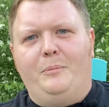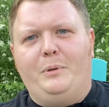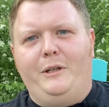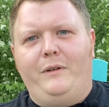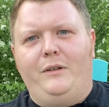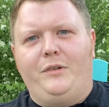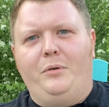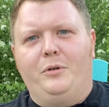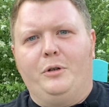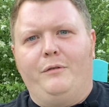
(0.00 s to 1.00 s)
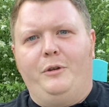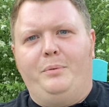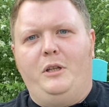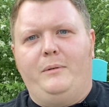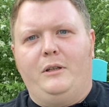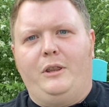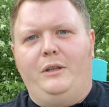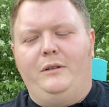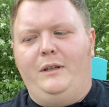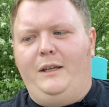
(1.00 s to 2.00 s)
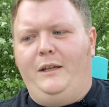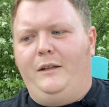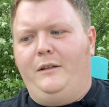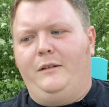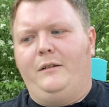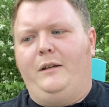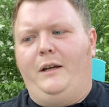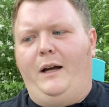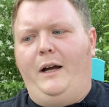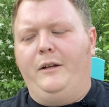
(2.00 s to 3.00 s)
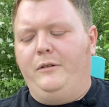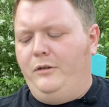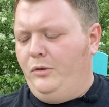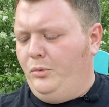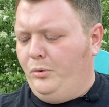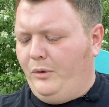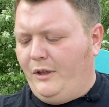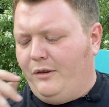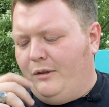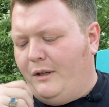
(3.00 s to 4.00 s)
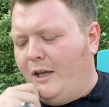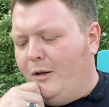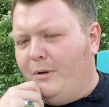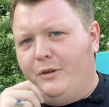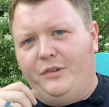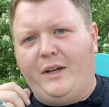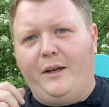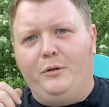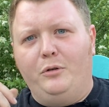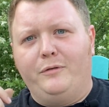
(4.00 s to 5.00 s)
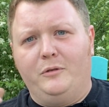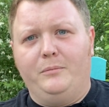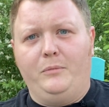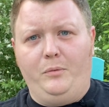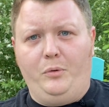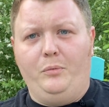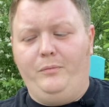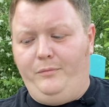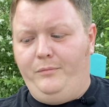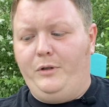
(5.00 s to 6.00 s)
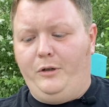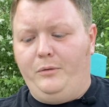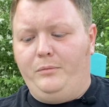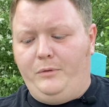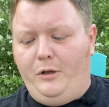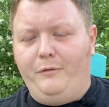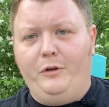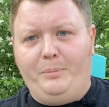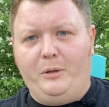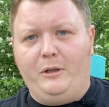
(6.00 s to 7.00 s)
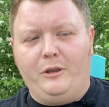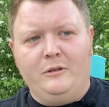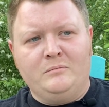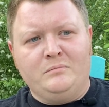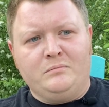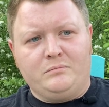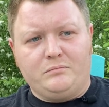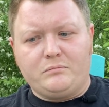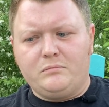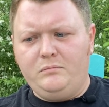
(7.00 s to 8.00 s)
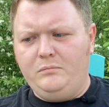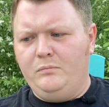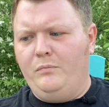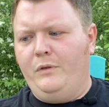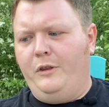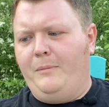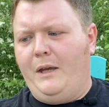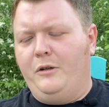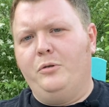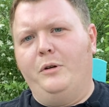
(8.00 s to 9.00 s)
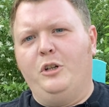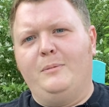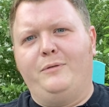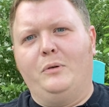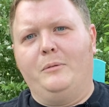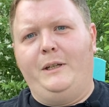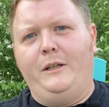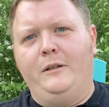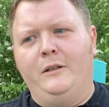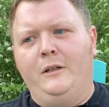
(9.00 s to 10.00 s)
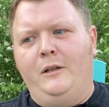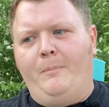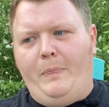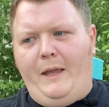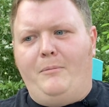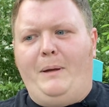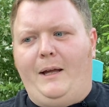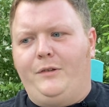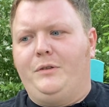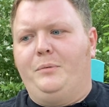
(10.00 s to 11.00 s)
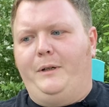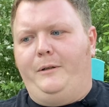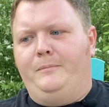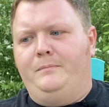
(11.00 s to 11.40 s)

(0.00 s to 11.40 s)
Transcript: previous owner of the Plymouth. And I knew that the name on the title from, of the Plymouth, the man who owned it before me had passed away.